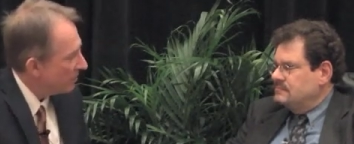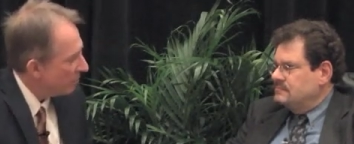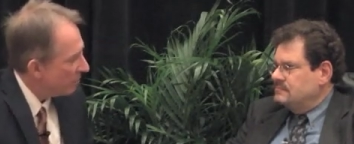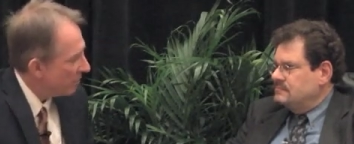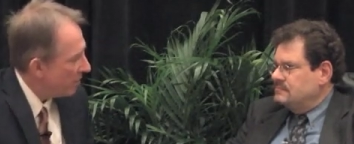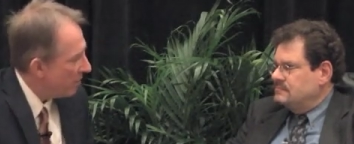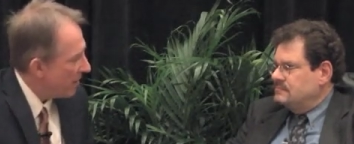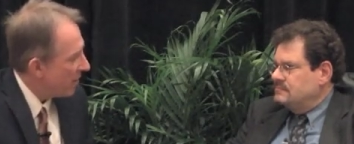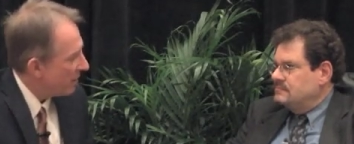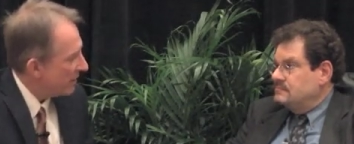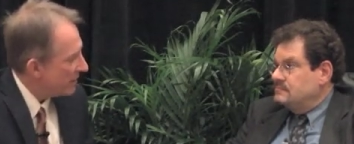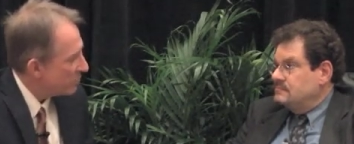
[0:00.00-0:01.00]
Speaker 1: little bit
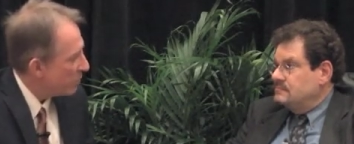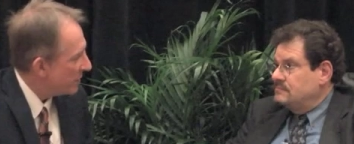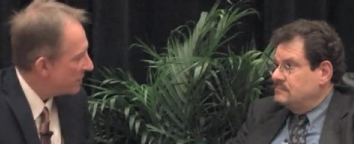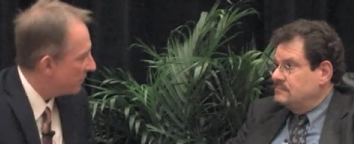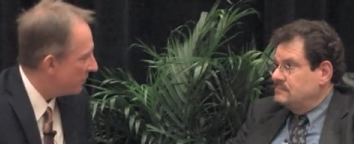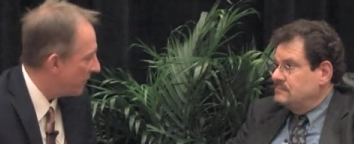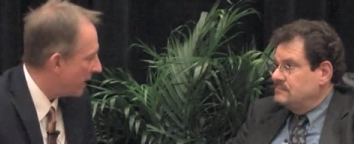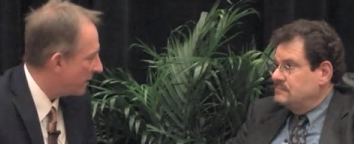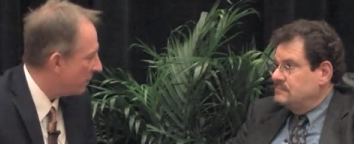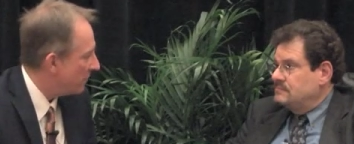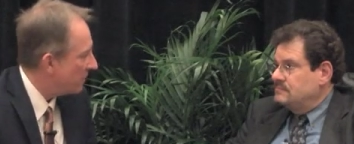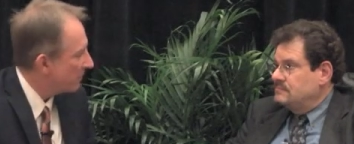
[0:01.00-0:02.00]
about its rates of
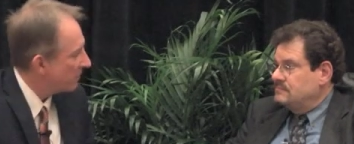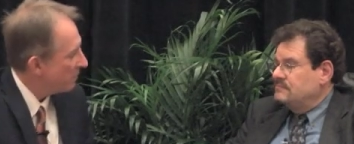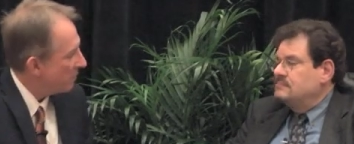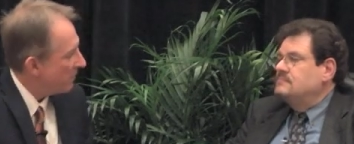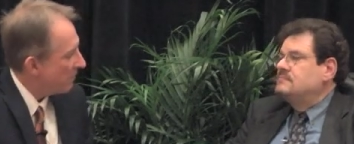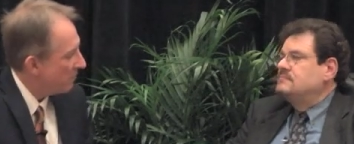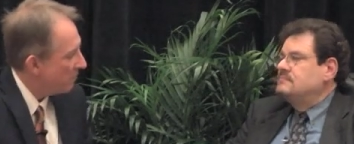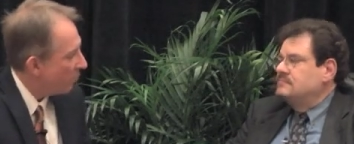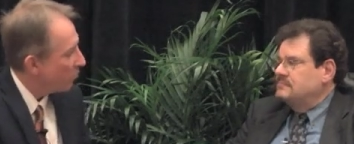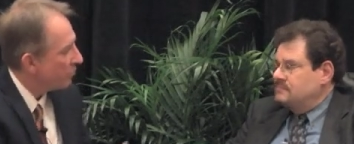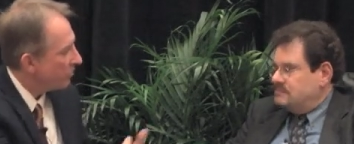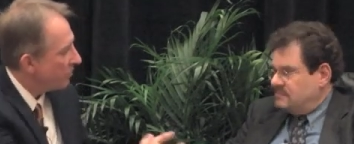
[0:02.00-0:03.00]
effectiveness,
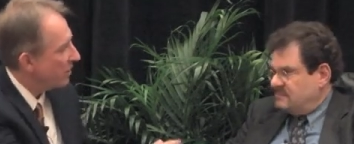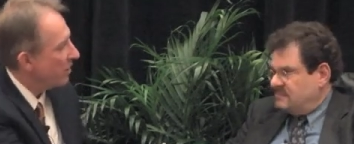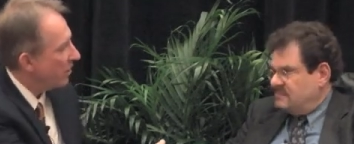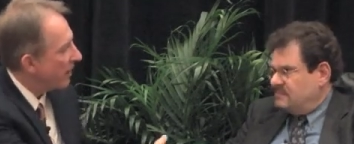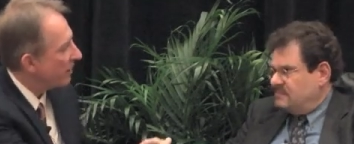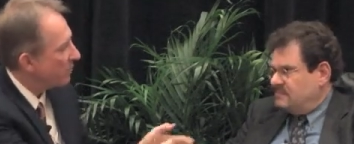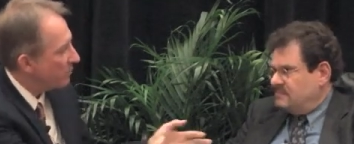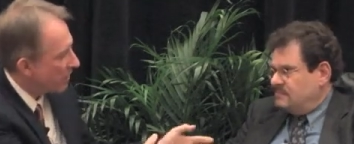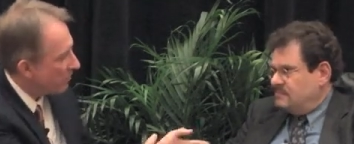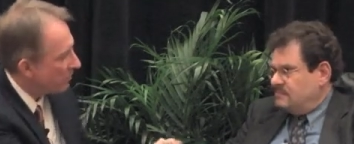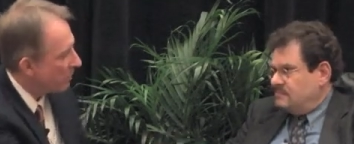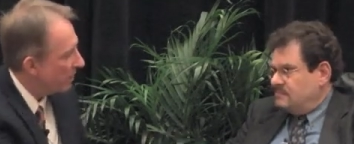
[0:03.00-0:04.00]
both, you know, and
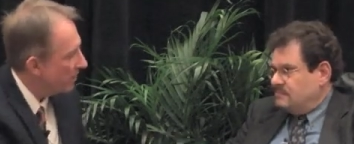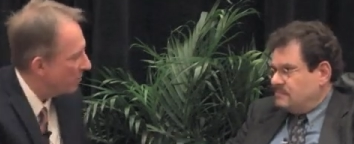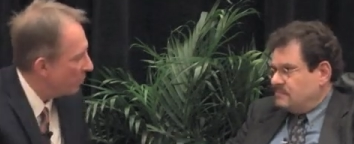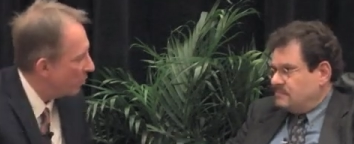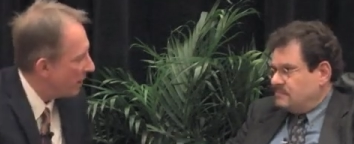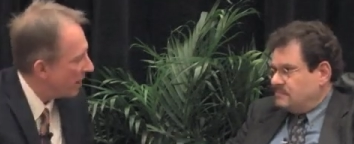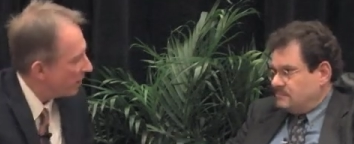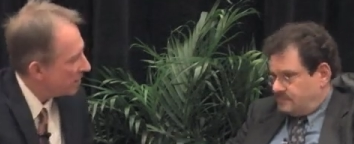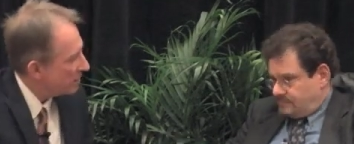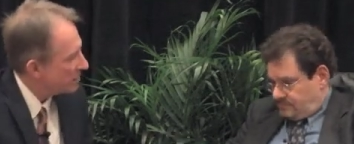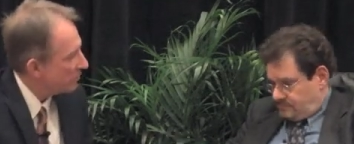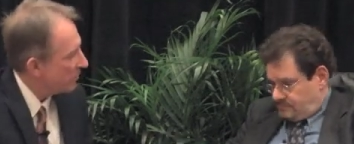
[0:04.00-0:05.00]
compared to other
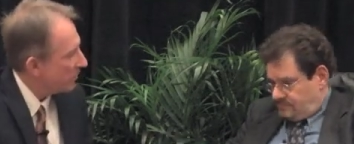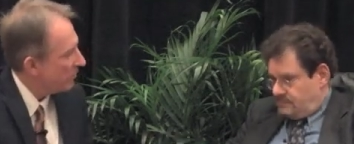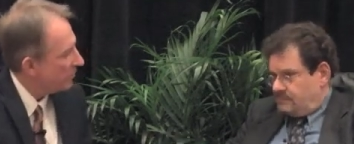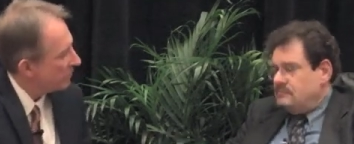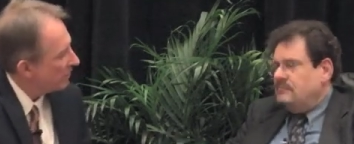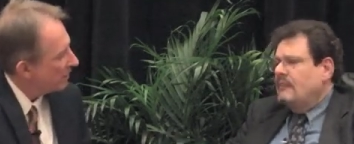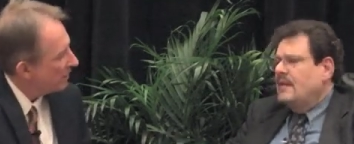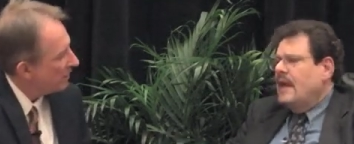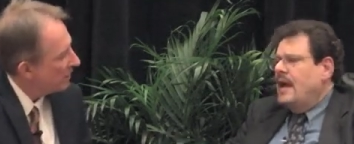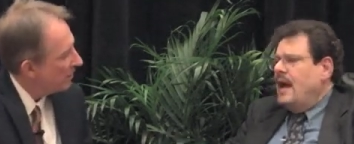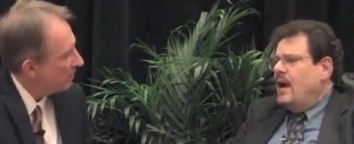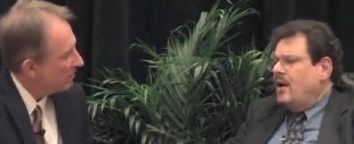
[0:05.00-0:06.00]
modalities that we use.
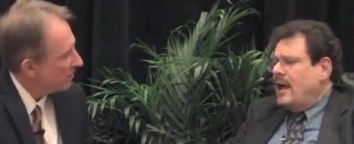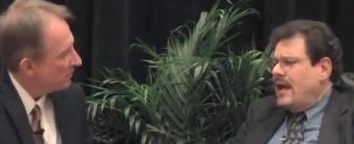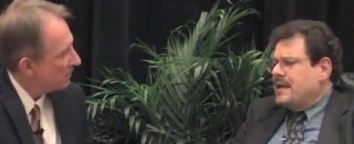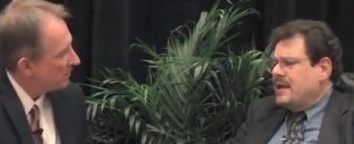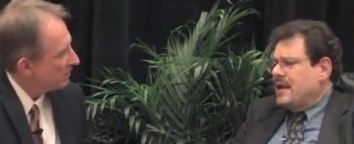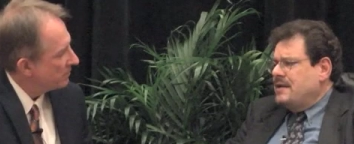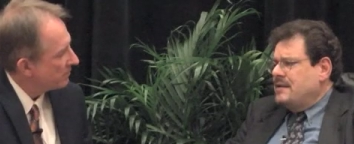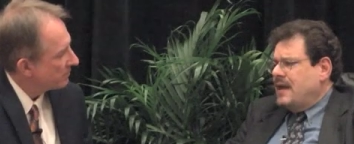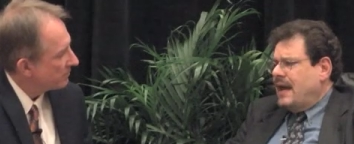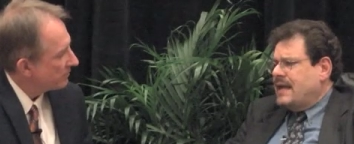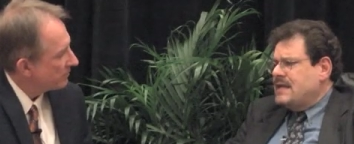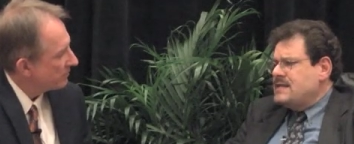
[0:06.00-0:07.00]
Speaker 2: Well, I,
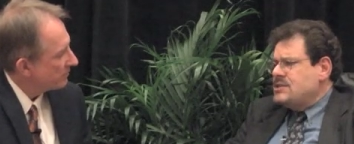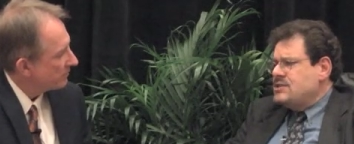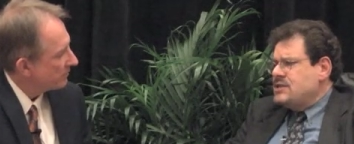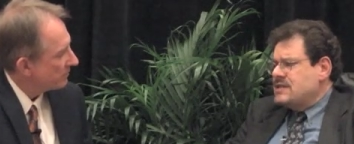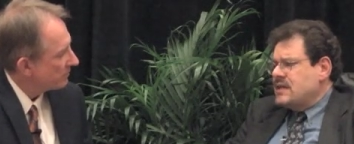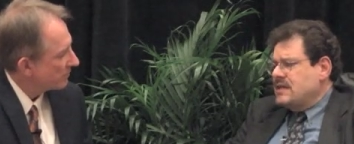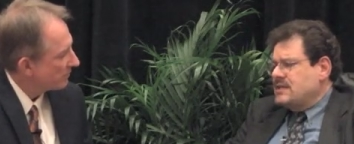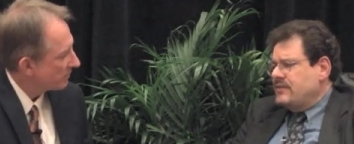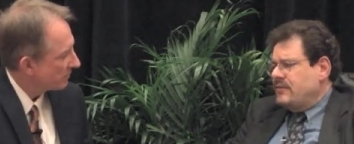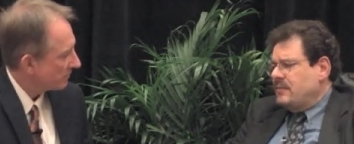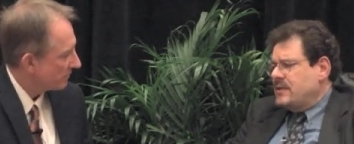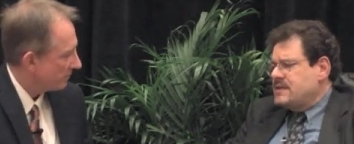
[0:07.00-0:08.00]
I can discuss it
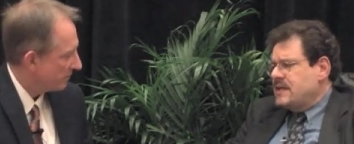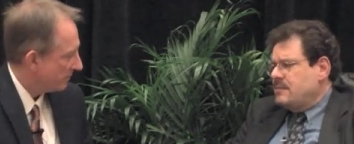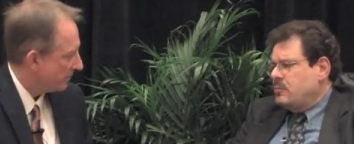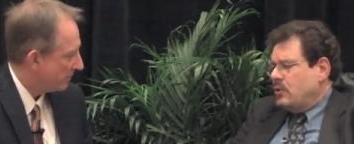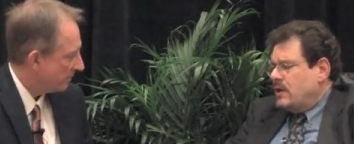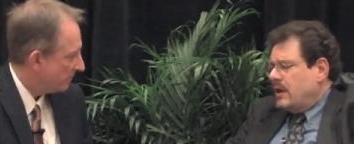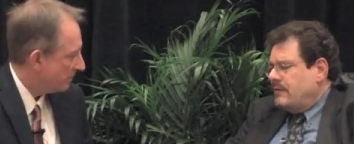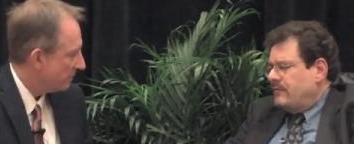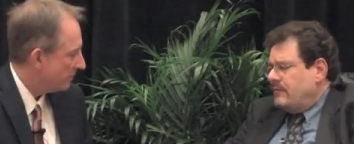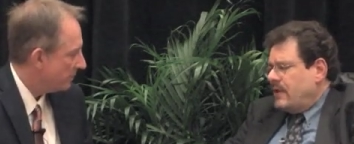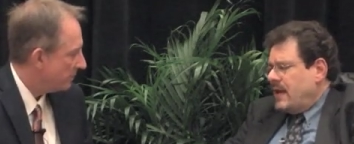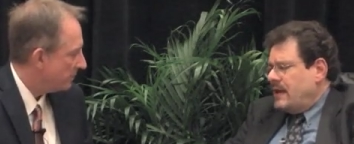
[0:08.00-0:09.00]
from the standpoint
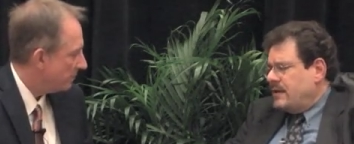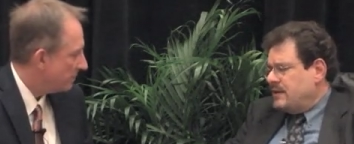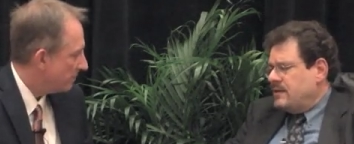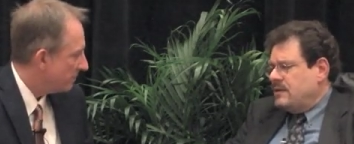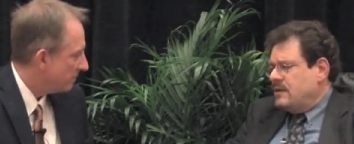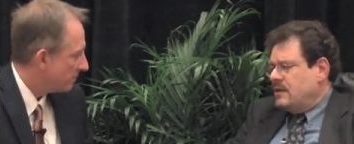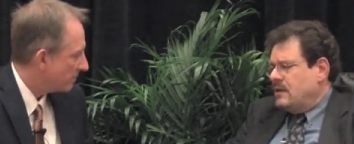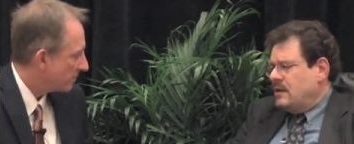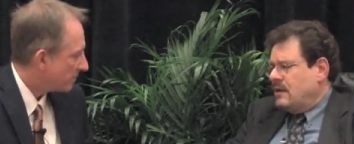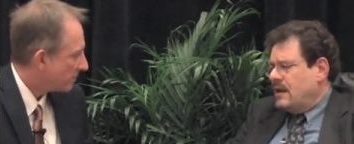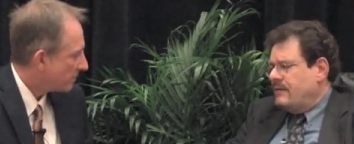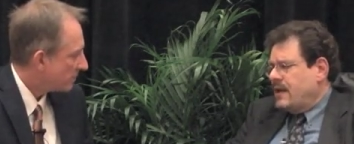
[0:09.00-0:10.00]
I've had,
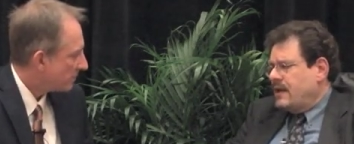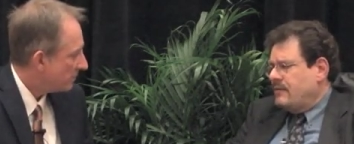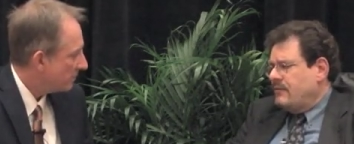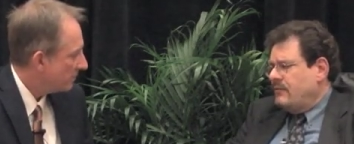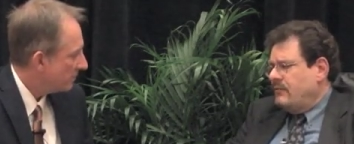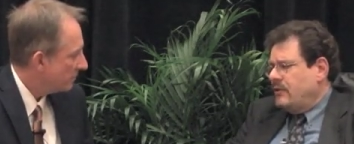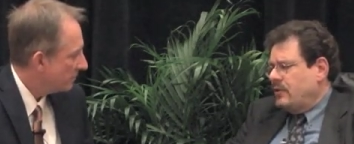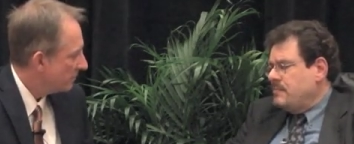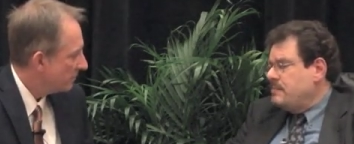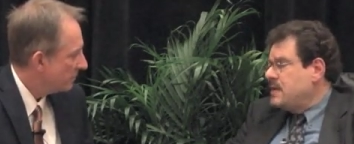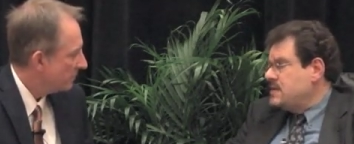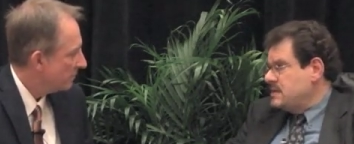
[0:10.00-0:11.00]
uh, have had a very
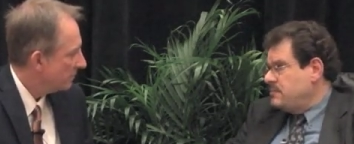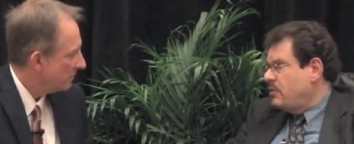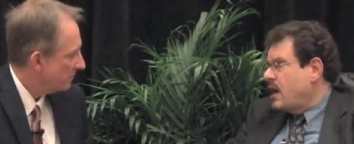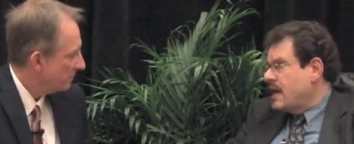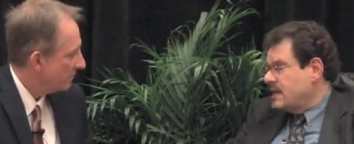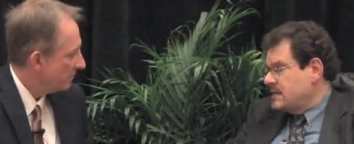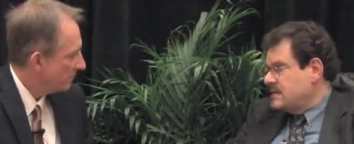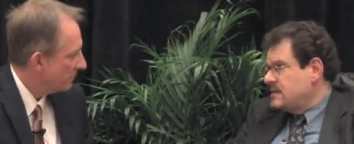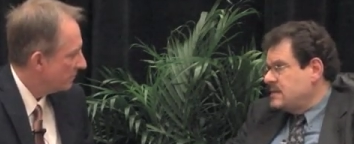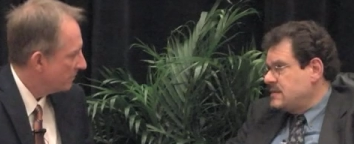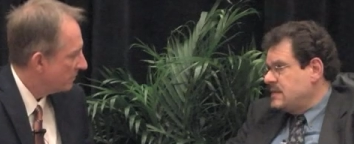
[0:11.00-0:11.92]
busy practice in